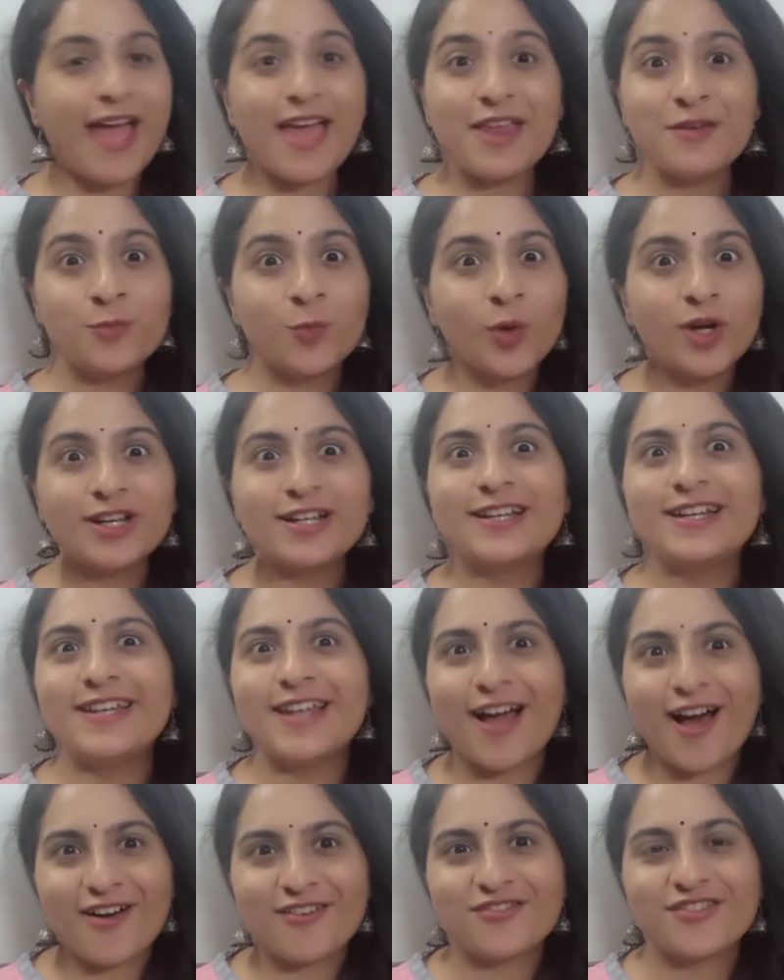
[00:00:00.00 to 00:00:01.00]
And what
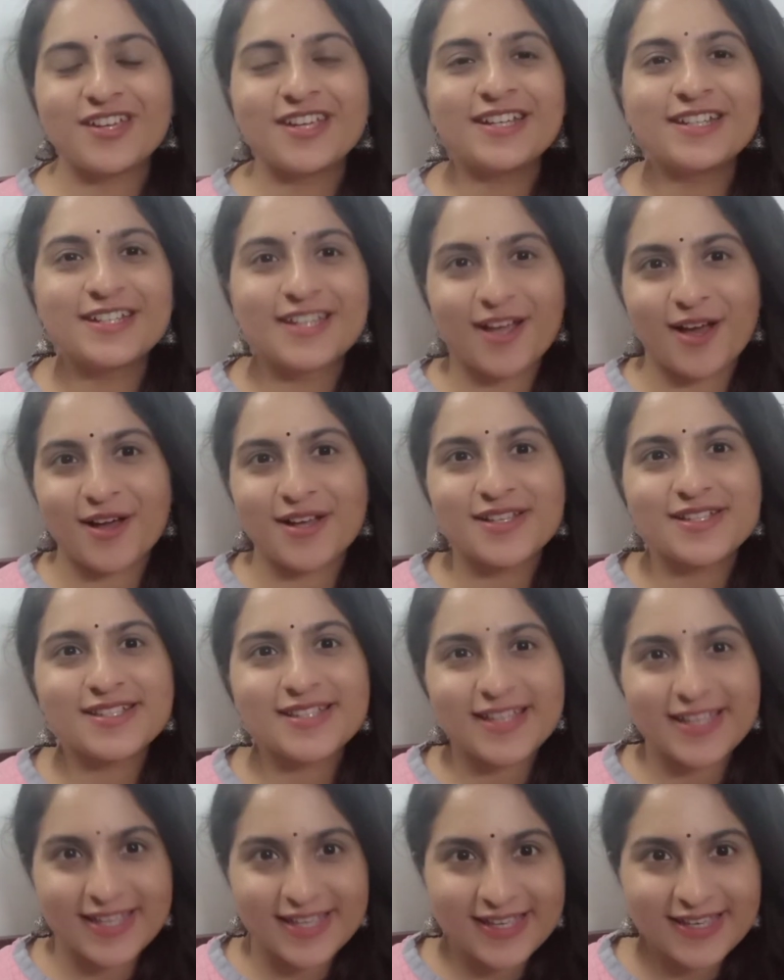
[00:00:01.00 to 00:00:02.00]
laughing does
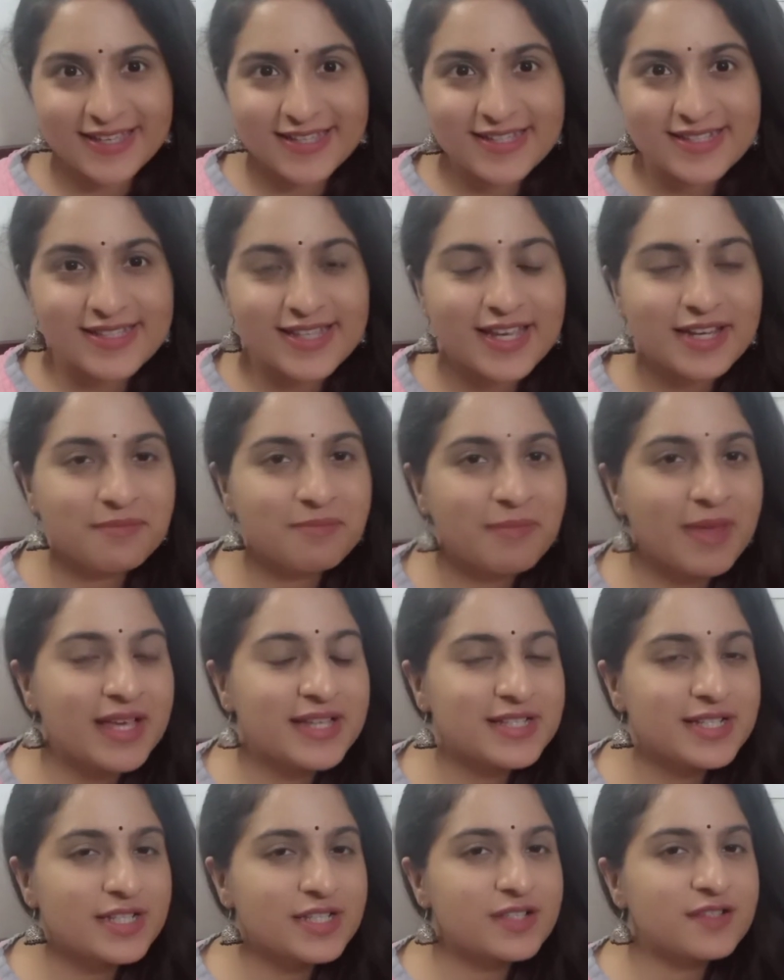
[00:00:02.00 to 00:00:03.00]
is it
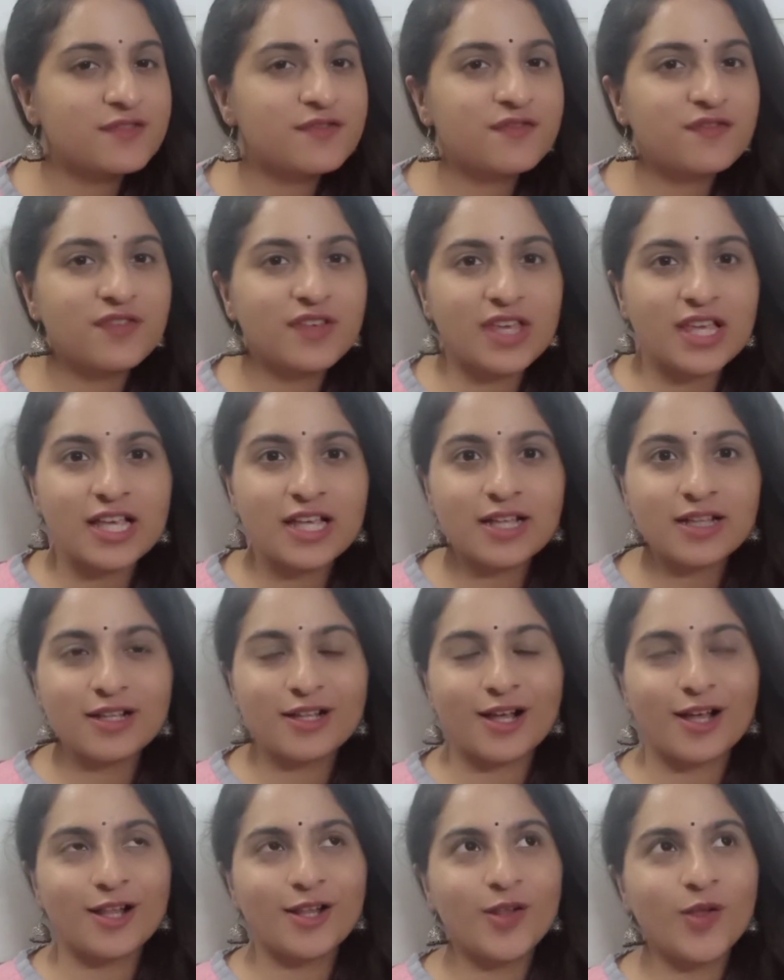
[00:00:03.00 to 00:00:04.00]
makes us feel
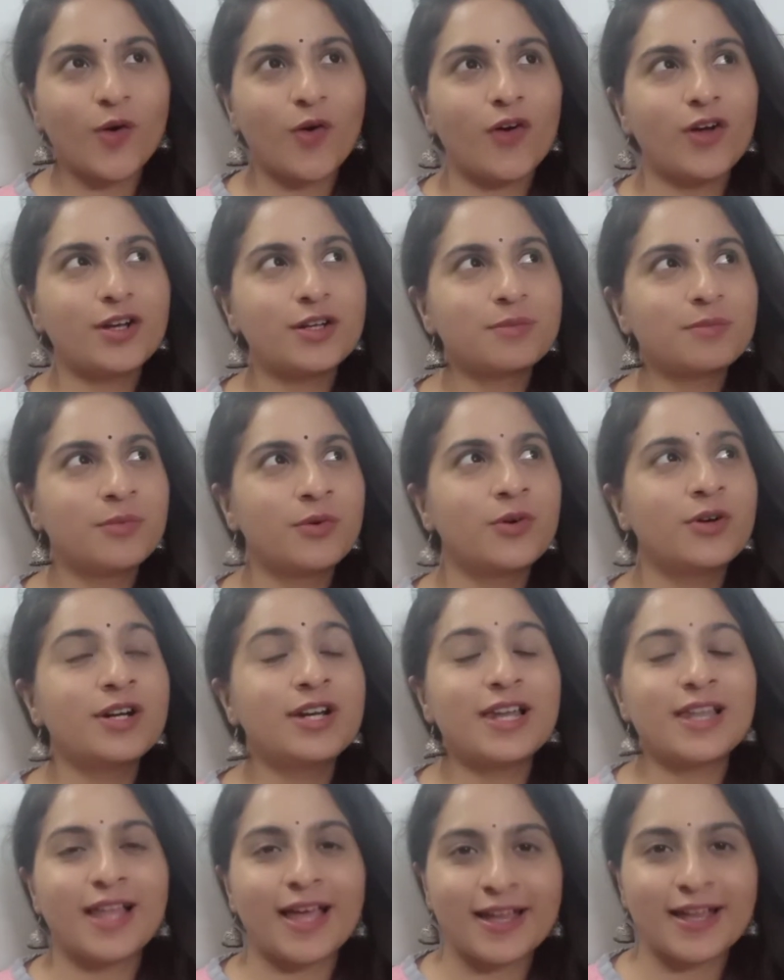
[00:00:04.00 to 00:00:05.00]
a lot more
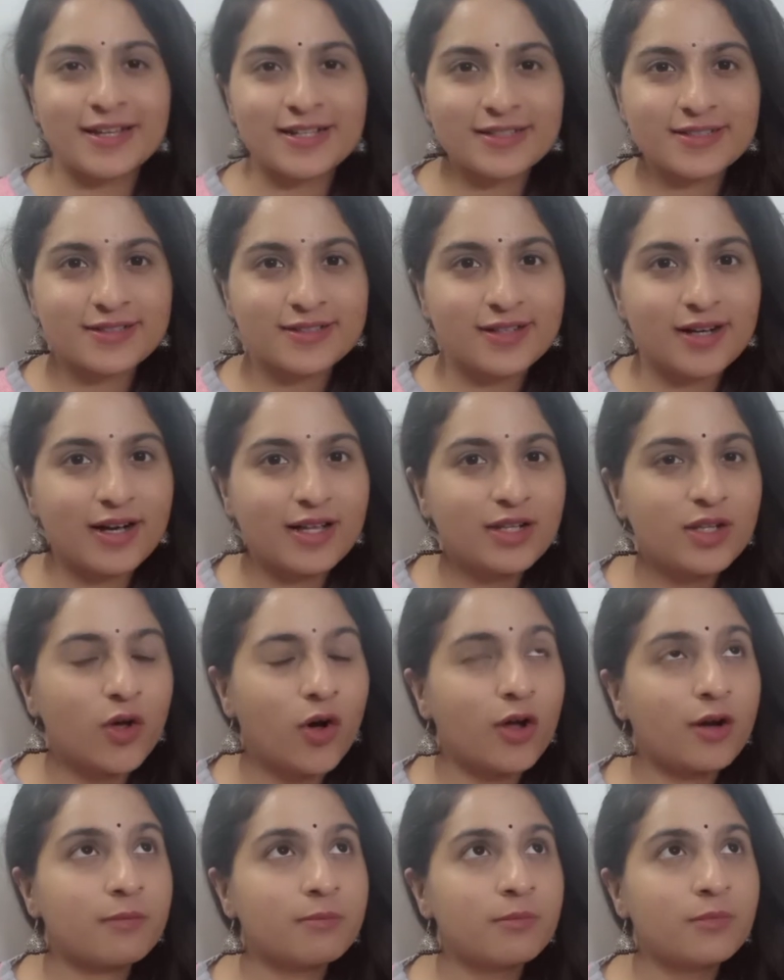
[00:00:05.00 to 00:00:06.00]
lighter, a
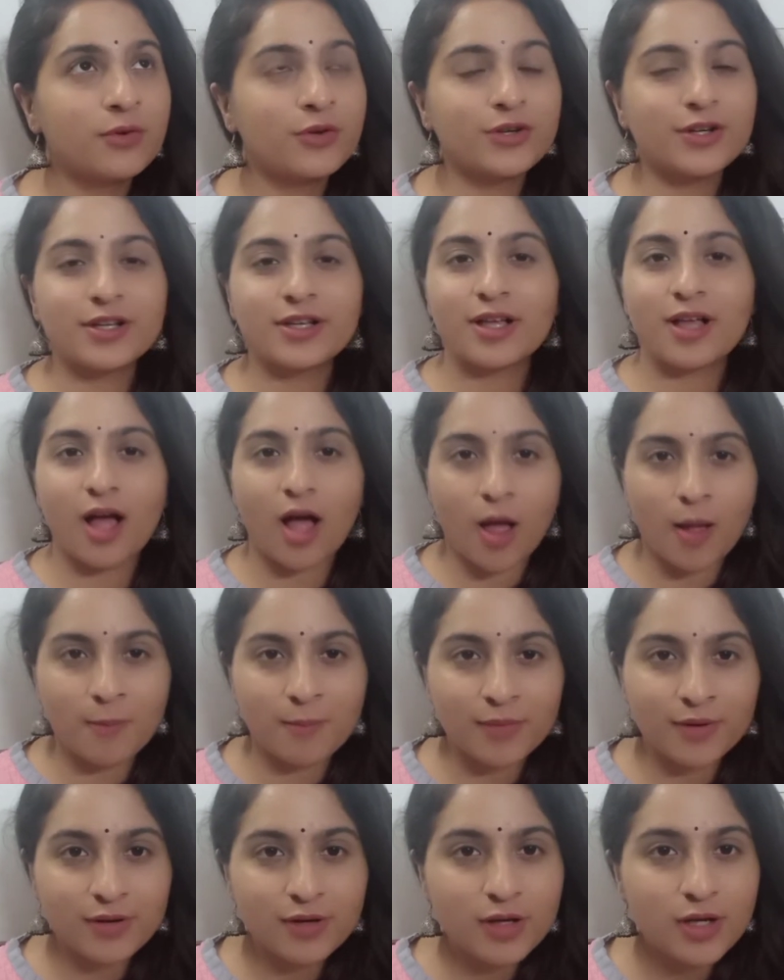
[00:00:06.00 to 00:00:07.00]
lot more
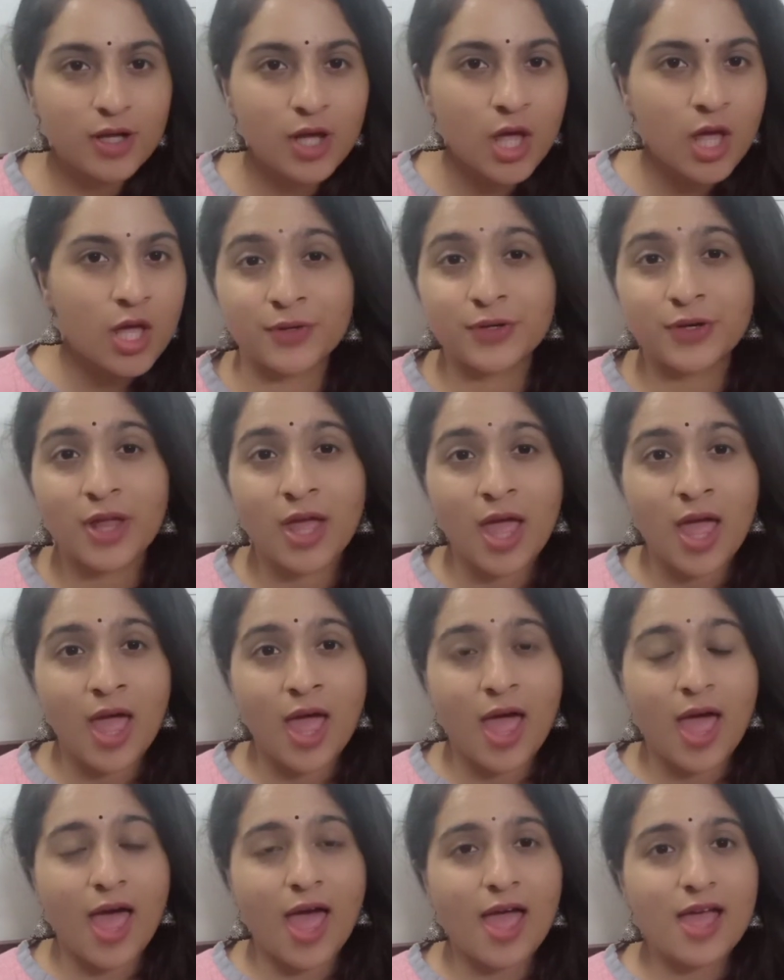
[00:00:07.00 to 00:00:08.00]
calmer.
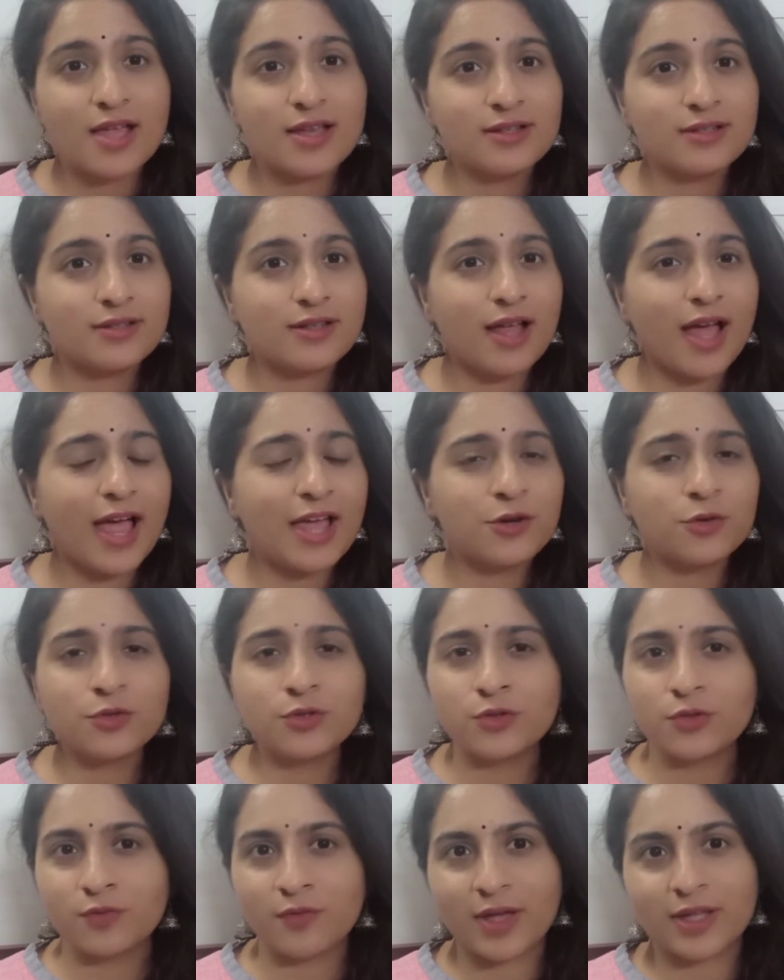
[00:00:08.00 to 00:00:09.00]
And I don't
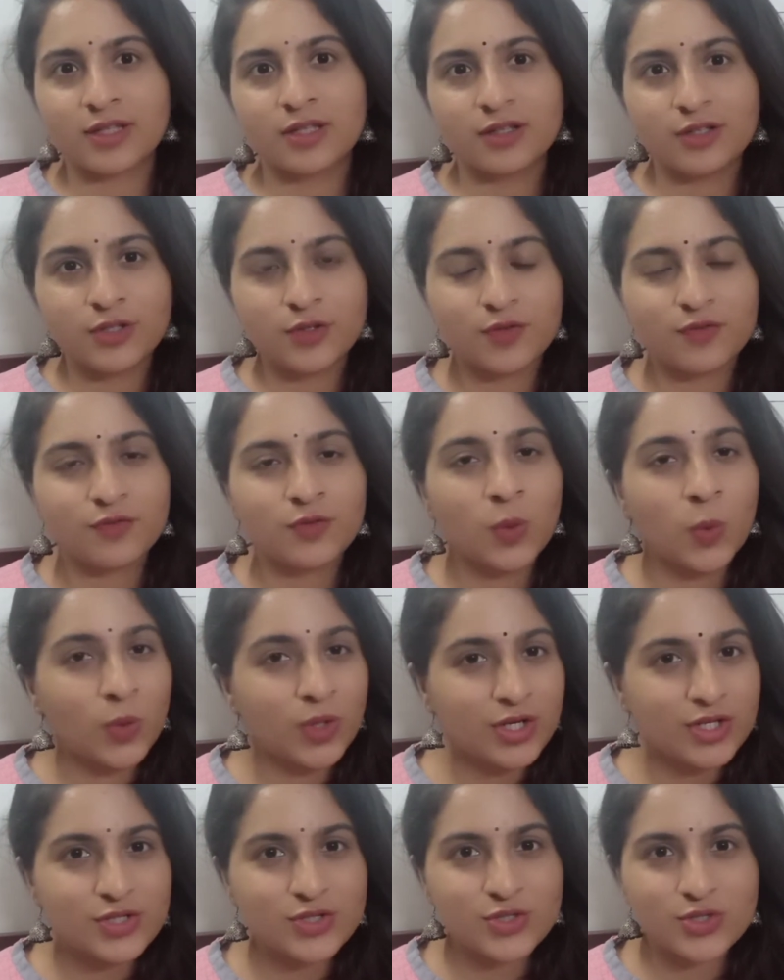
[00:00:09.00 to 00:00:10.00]
know whether you've
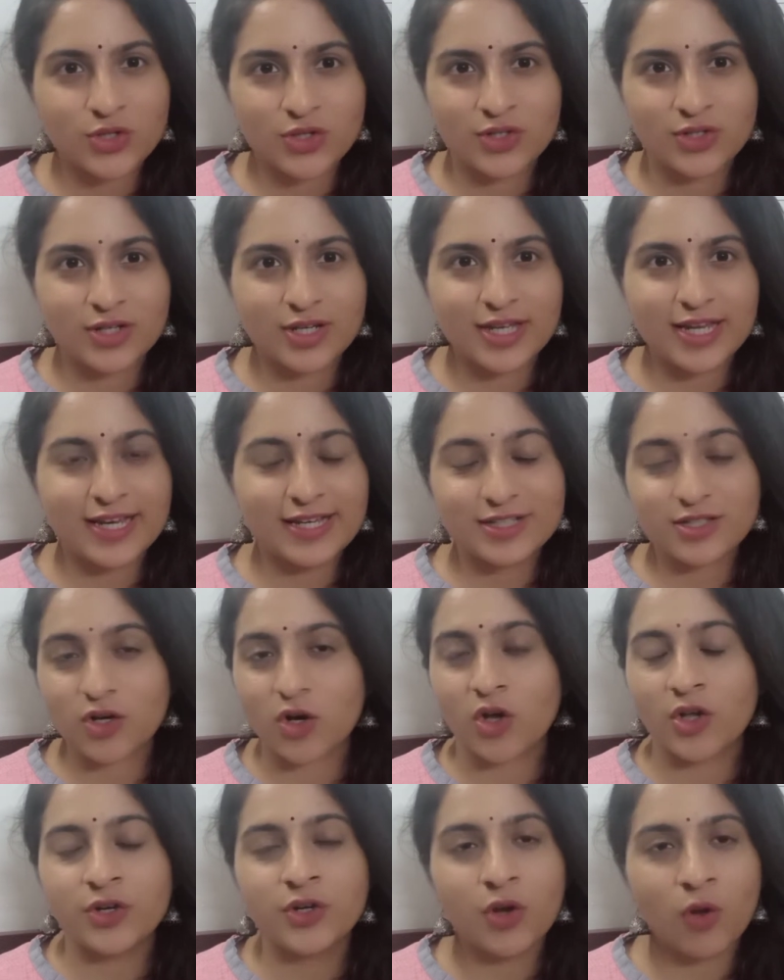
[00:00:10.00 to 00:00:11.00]
noticed it
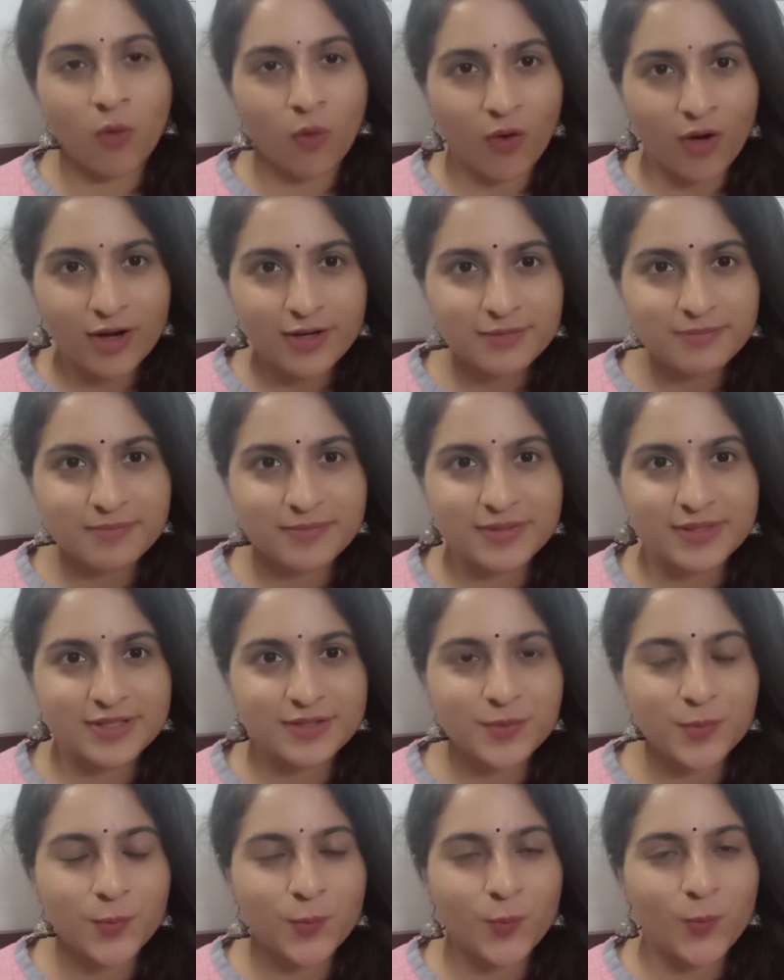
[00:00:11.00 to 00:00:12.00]
or not,
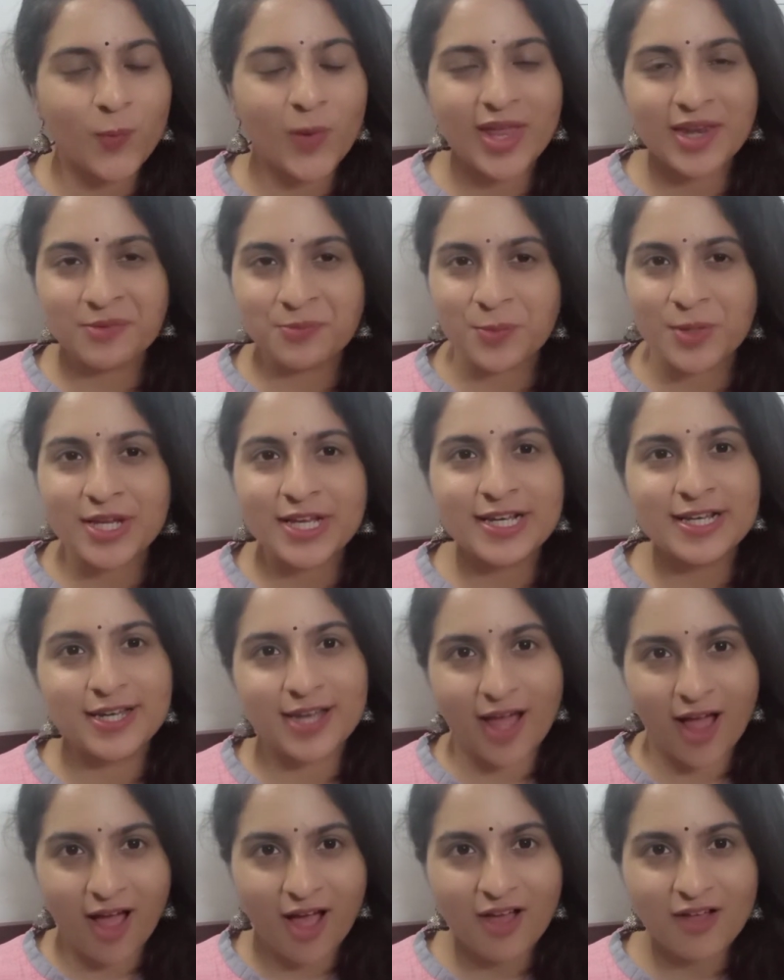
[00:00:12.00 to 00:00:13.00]
but when we
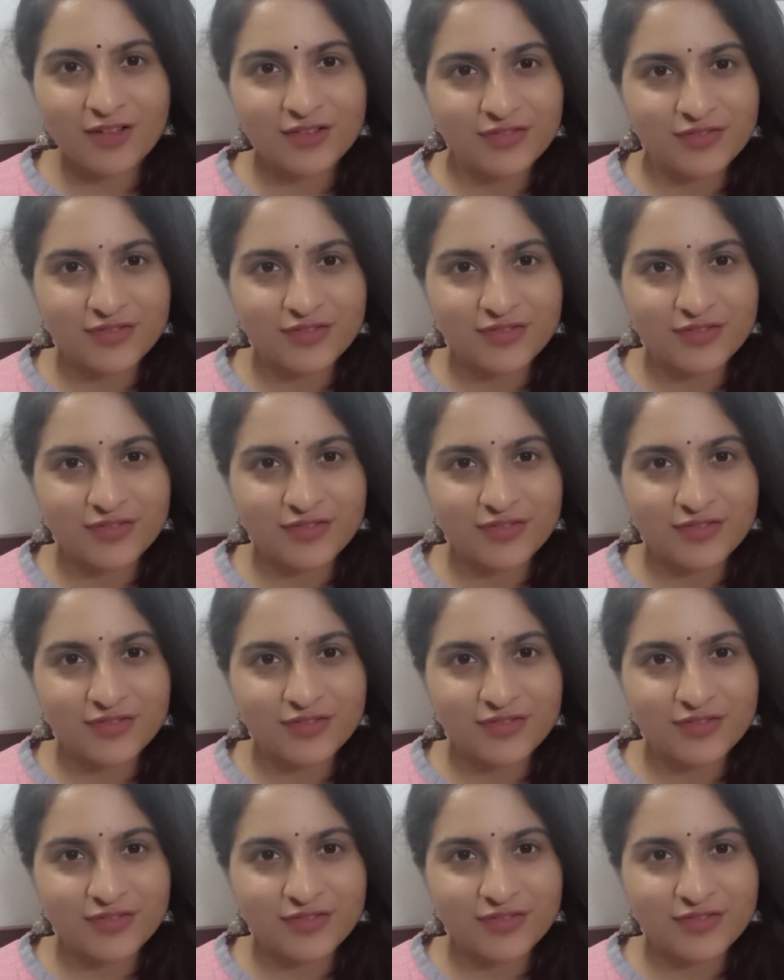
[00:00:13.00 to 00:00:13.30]
laugh,